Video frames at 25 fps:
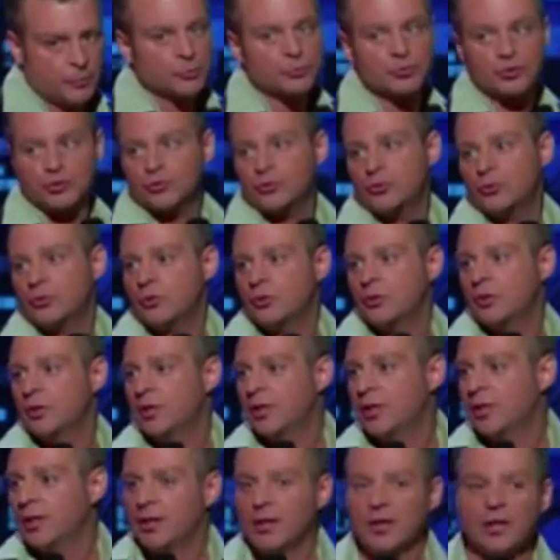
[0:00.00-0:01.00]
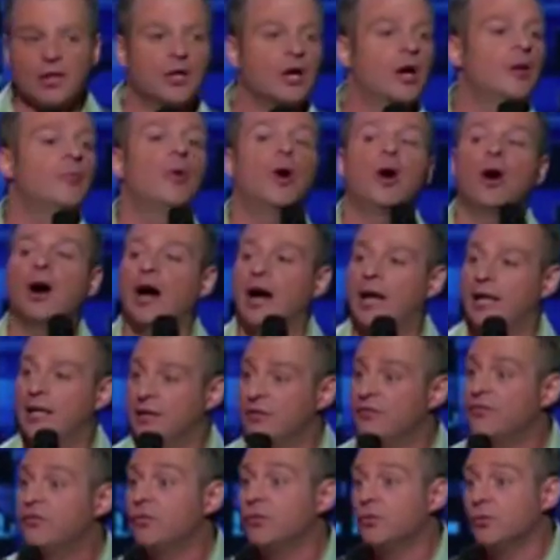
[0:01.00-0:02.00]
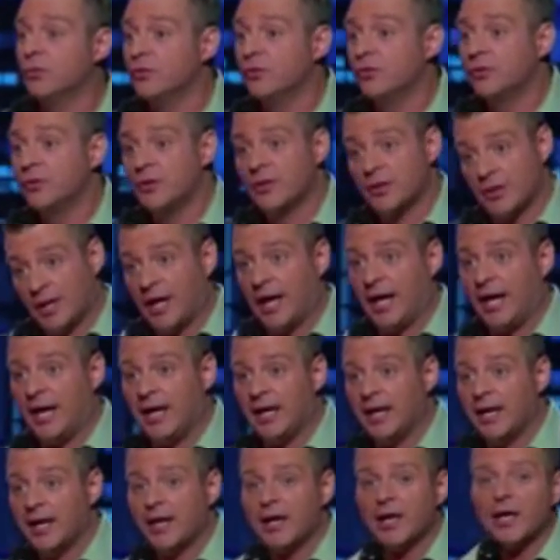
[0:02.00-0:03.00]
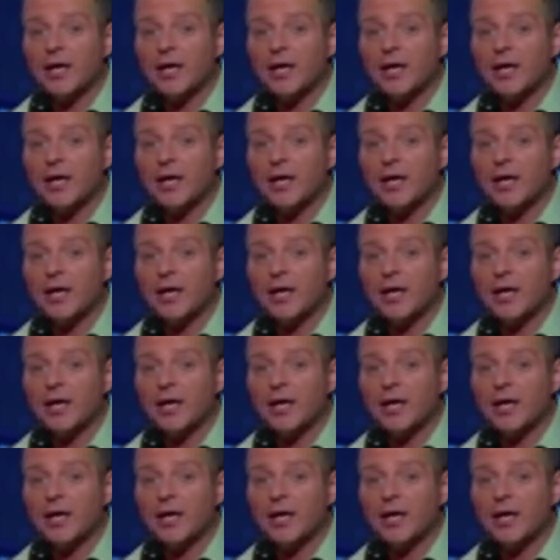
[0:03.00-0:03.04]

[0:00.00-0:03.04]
Bonjour. Comment allez-vous? Hein?